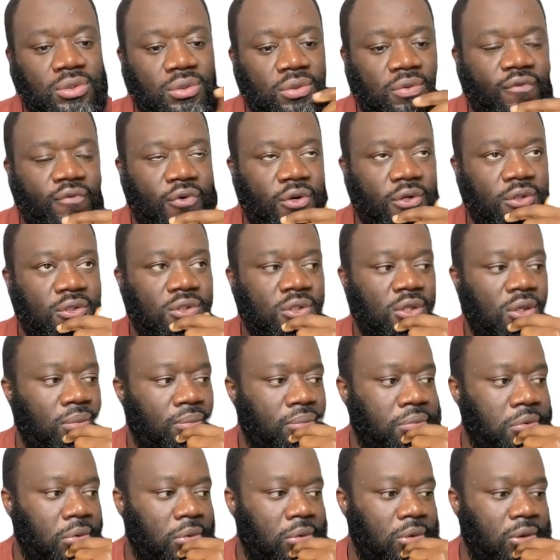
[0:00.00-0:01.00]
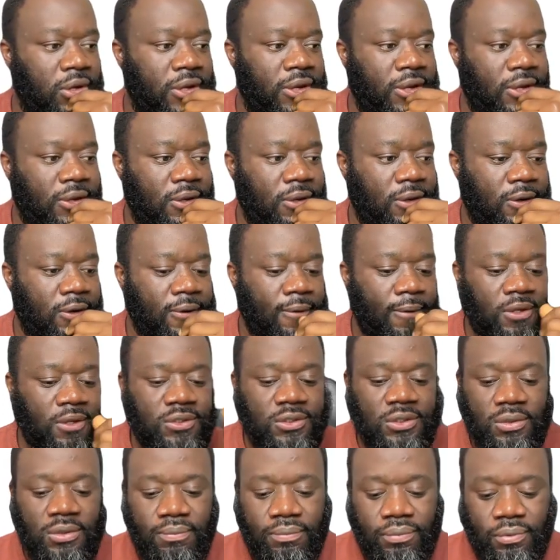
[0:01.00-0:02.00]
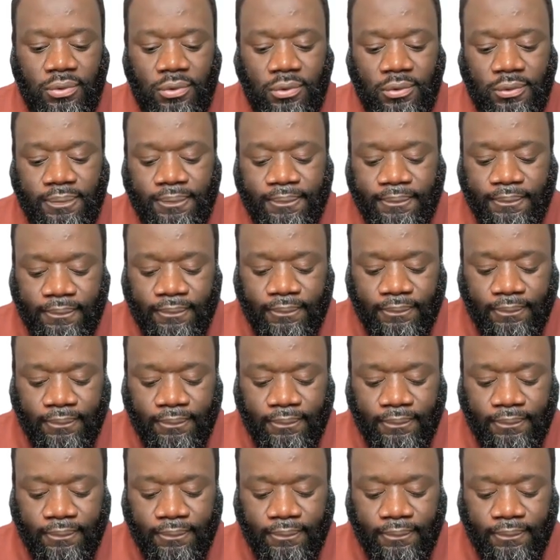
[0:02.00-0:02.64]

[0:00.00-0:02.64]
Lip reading: So for example, like a simple